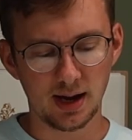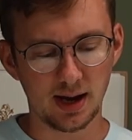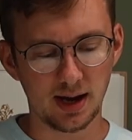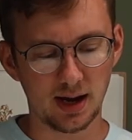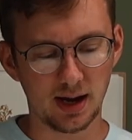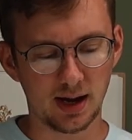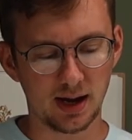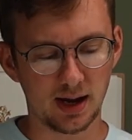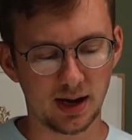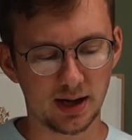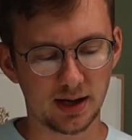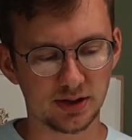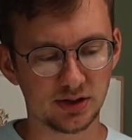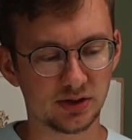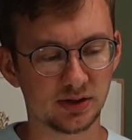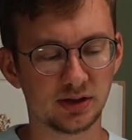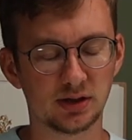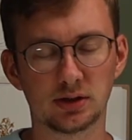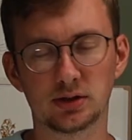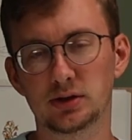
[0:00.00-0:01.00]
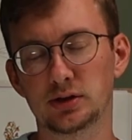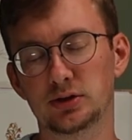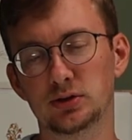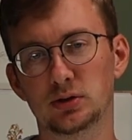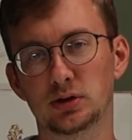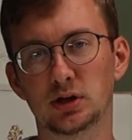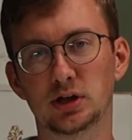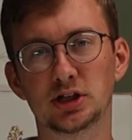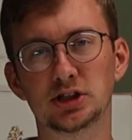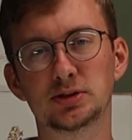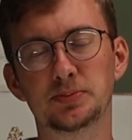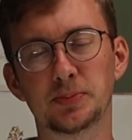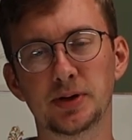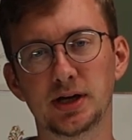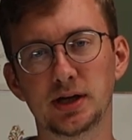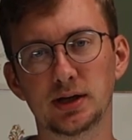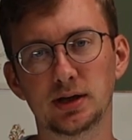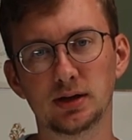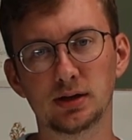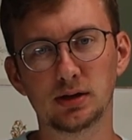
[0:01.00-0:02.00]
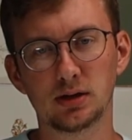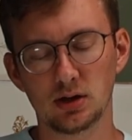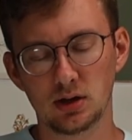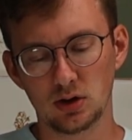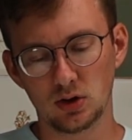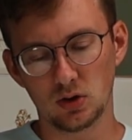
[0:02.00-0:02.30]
And you can either do a large painting